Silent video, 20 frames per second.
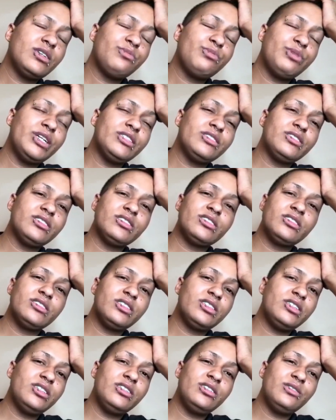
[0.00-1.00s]

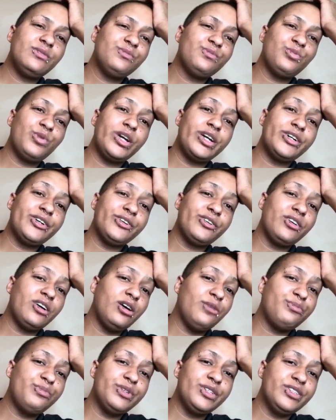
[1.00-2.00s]
basically wake her
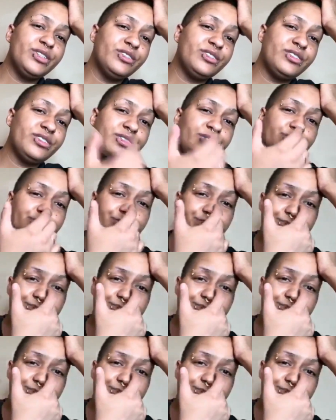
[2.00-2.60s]
up is,